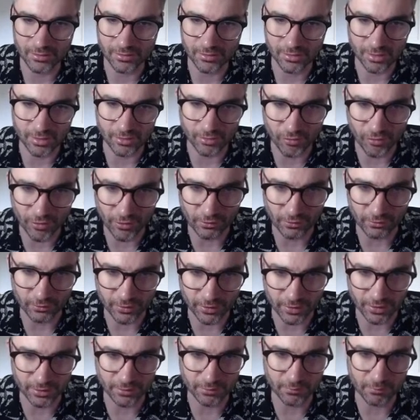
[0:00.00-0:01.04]
see that's filled
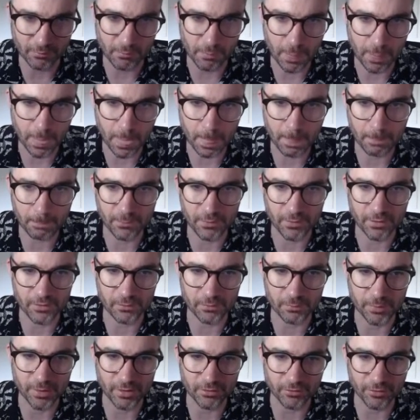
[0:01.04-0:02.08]
in this
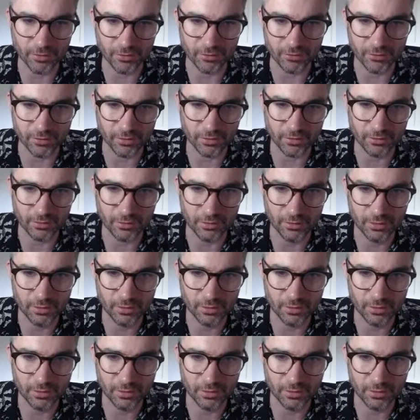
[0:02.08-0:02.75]
bit of the photo.